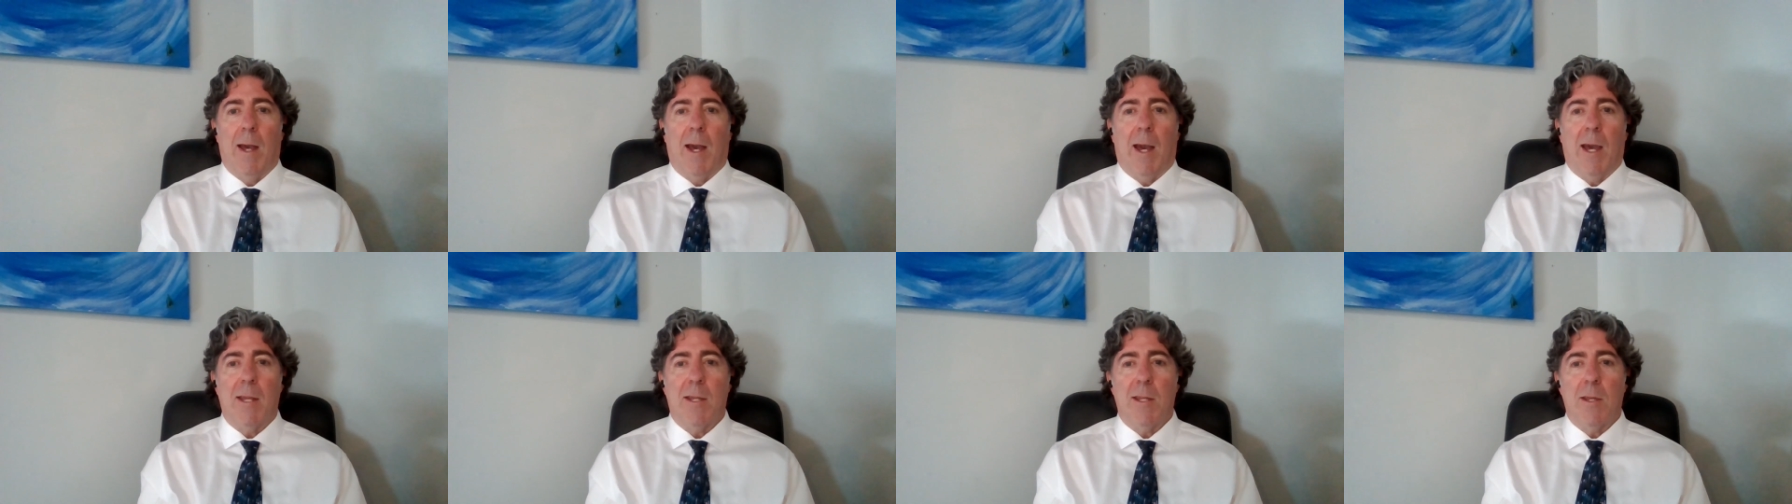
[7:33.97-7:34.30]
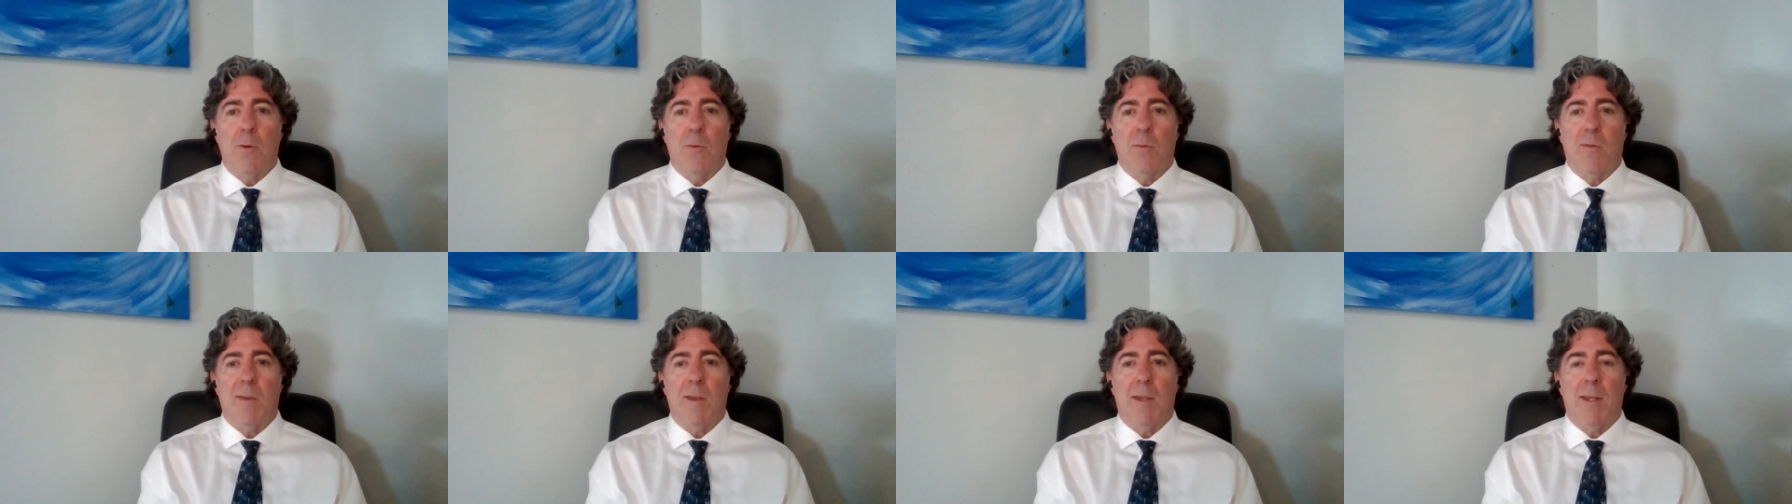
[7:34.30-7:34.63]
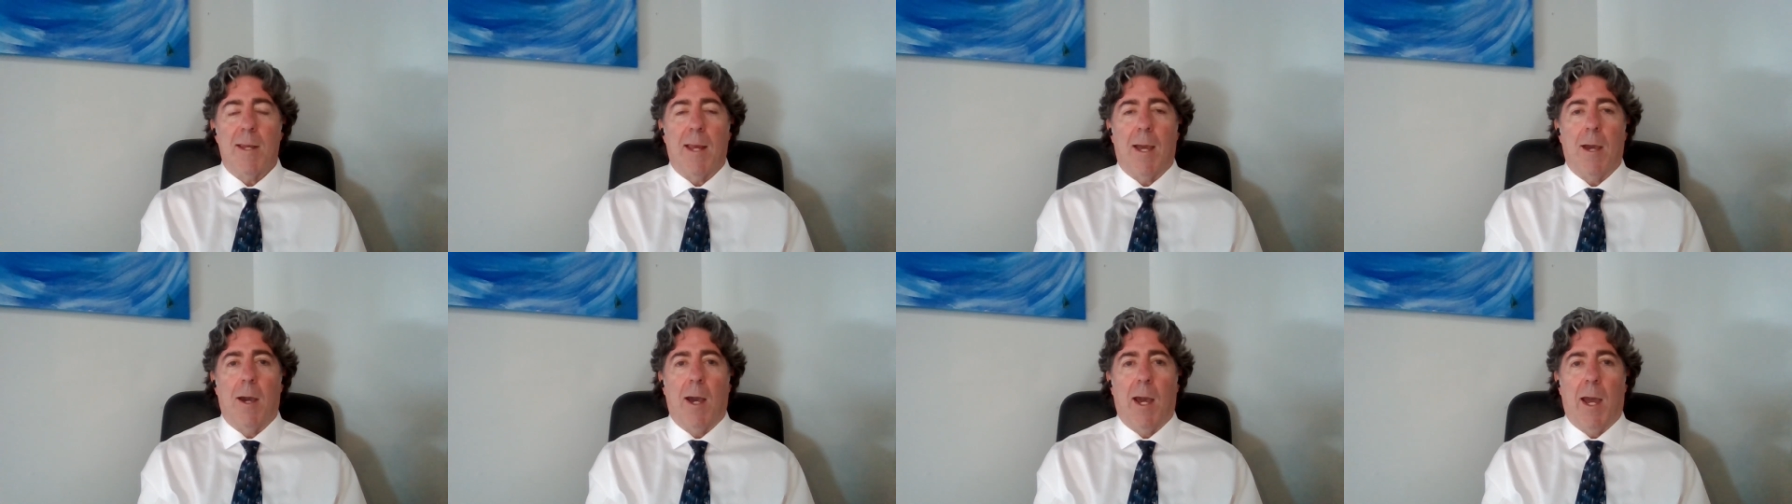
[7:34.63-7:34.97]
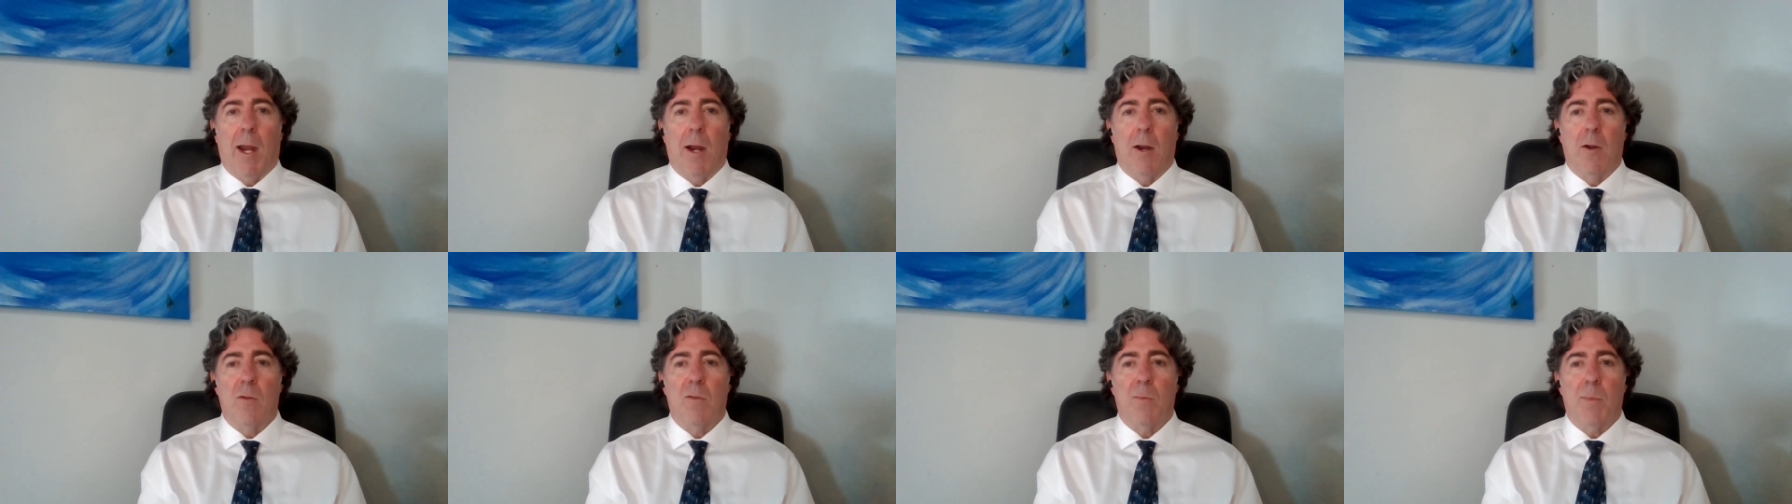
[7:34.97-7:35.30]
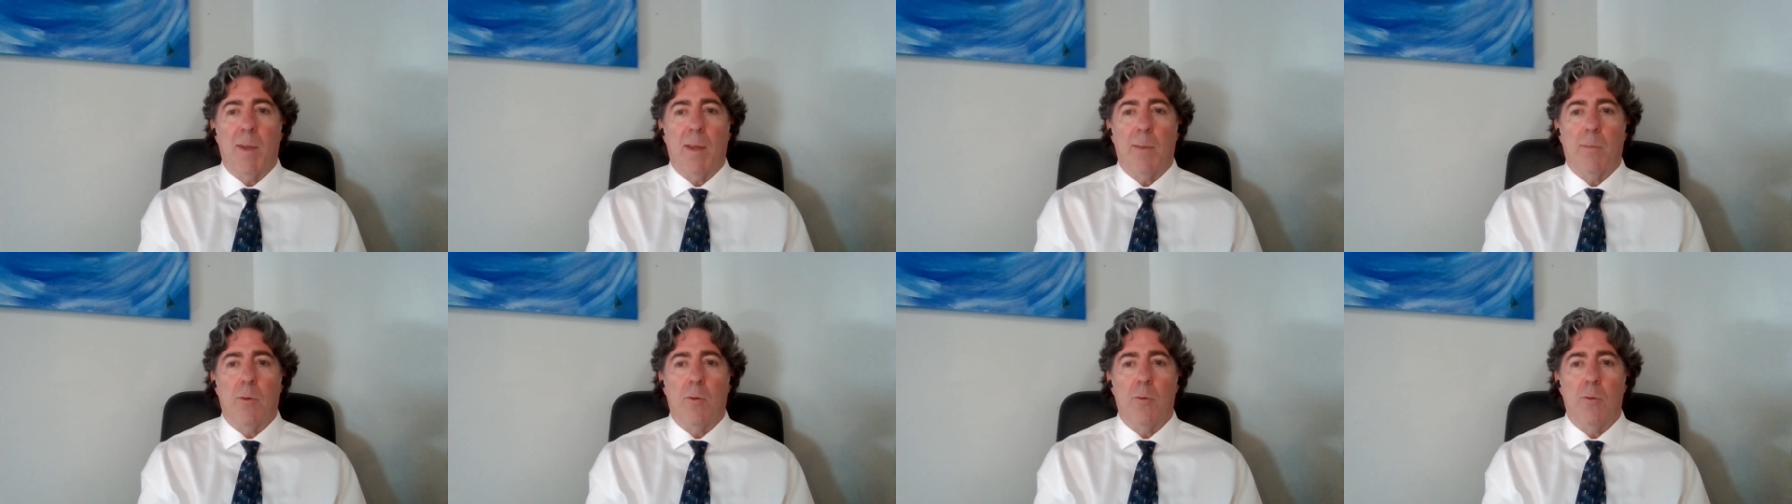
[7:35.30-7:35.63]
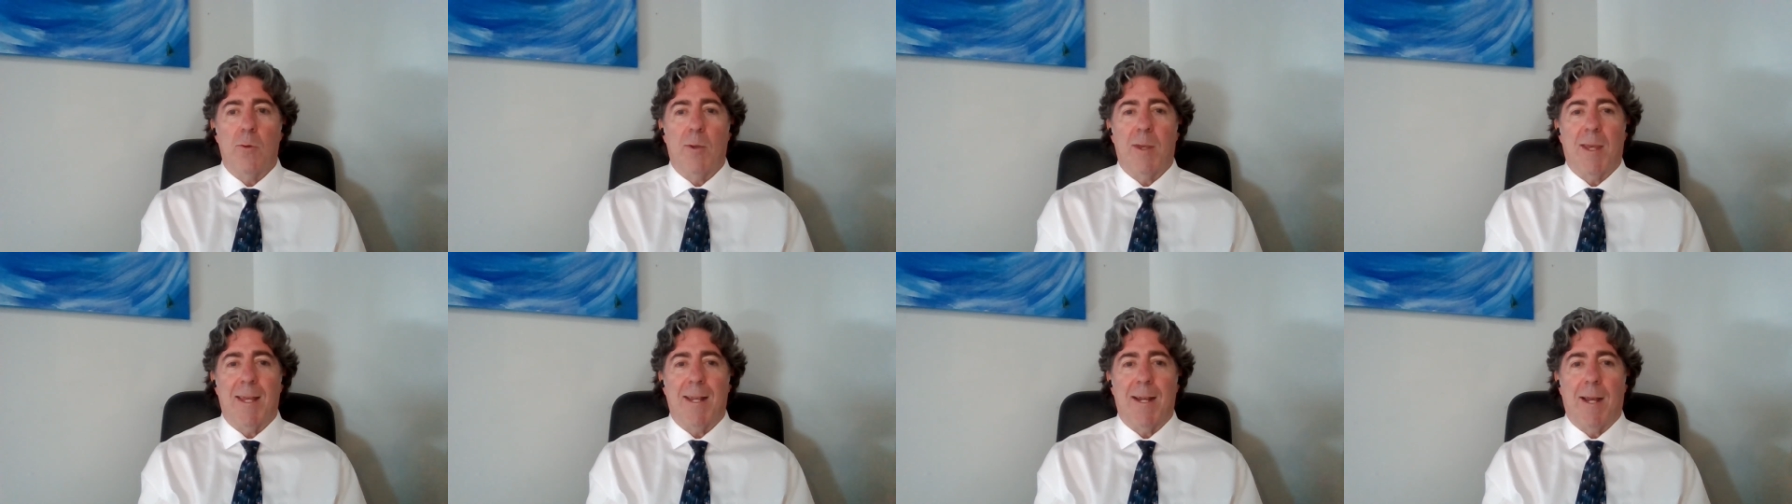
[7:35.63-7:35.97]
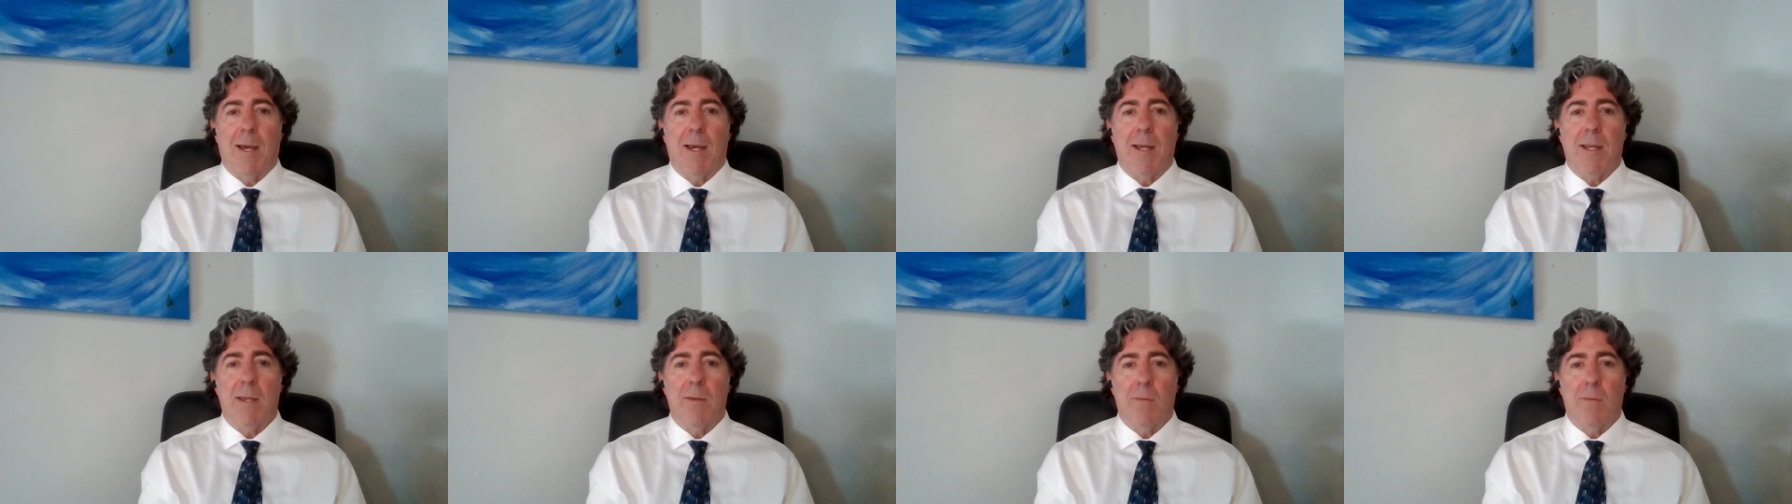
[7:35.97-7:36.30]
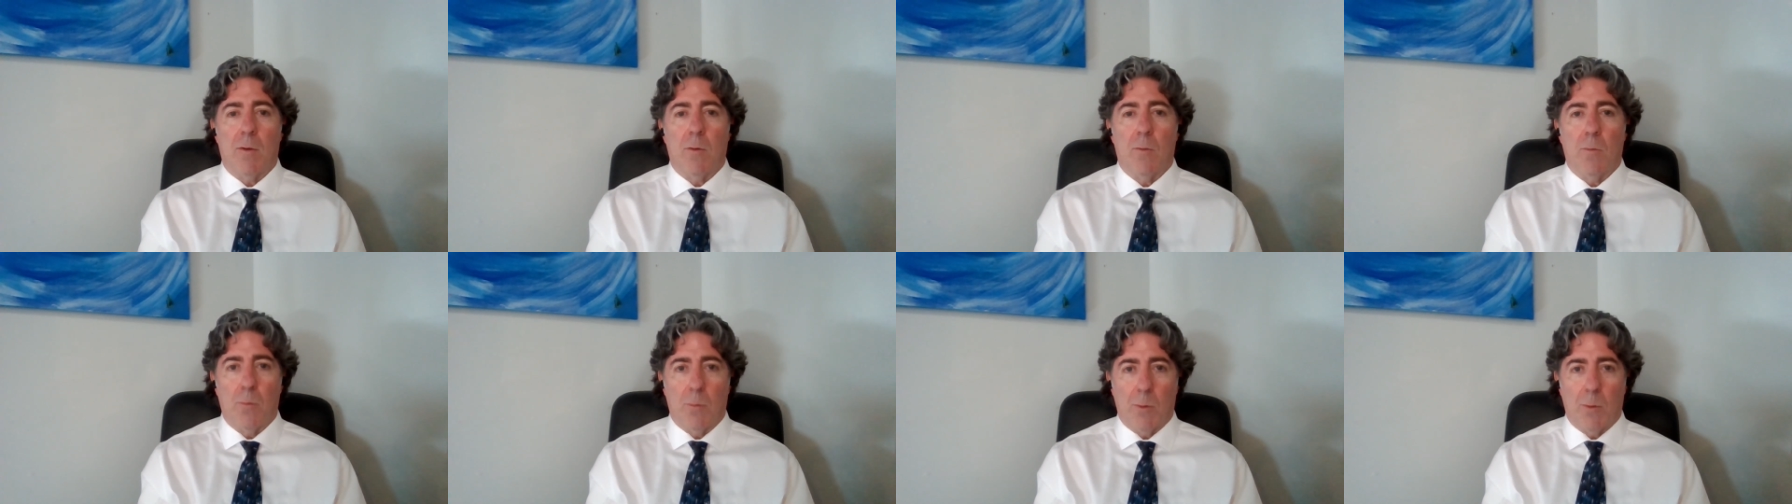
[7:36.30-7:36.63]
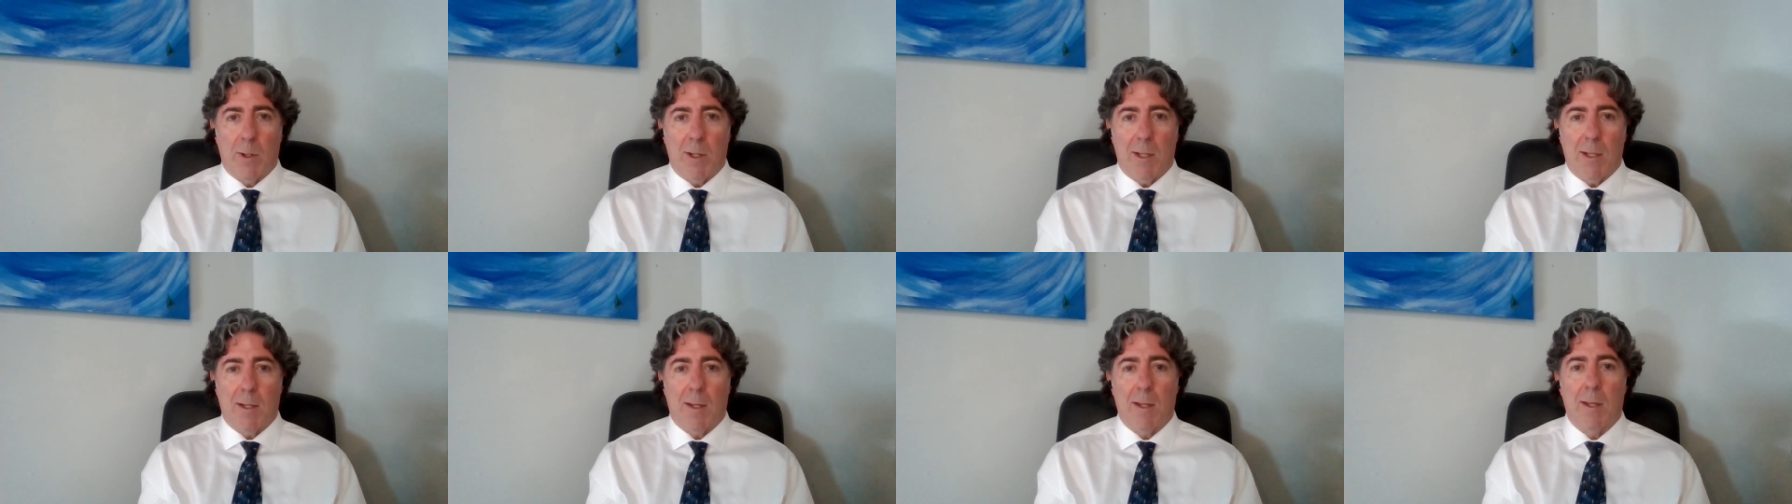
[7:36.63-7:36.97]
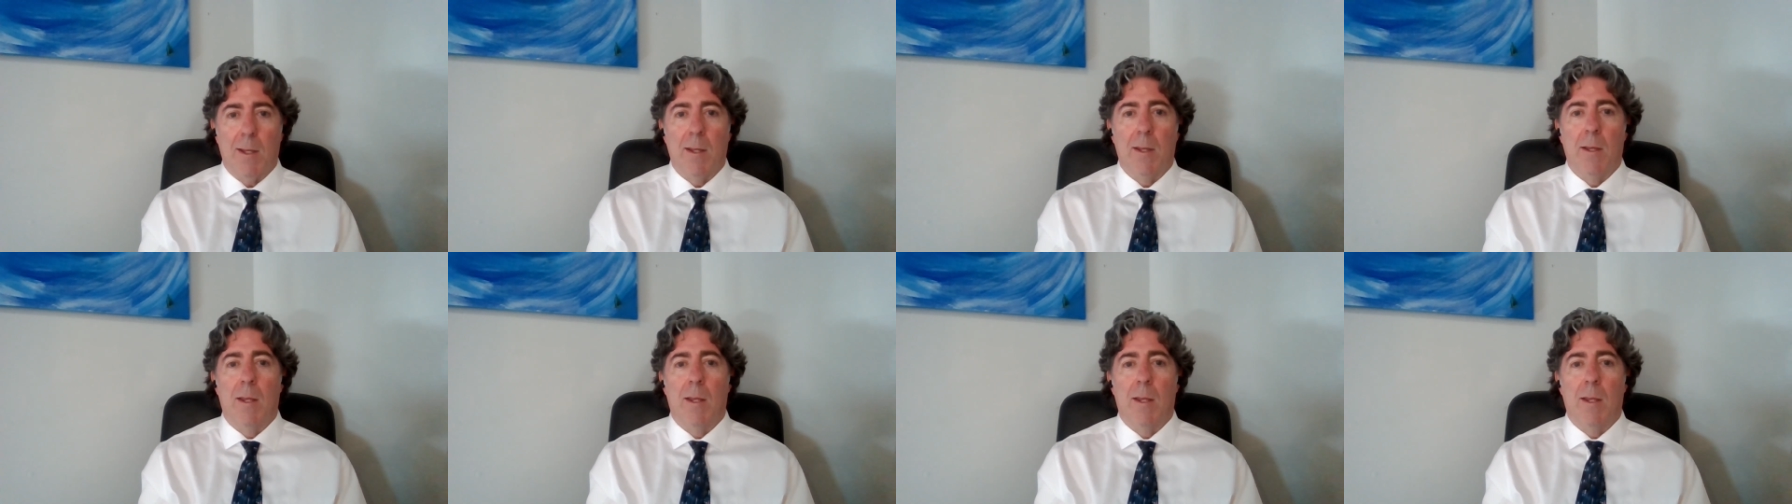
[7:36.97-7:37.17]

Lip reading: IDOC now hires people who cannot even read